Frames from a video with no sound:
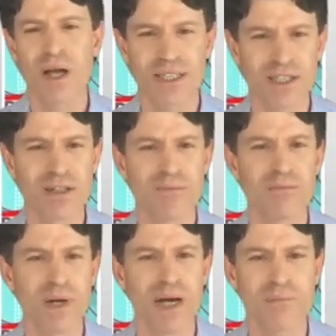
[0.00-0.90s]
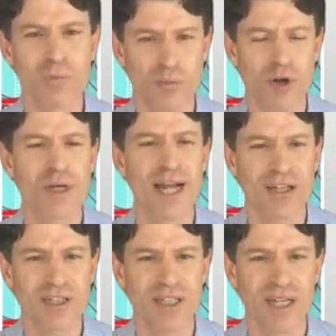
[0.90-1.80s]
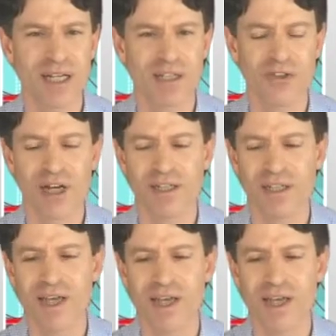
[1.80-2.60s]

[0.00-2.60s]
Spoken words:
until more permanent housing can get constructed.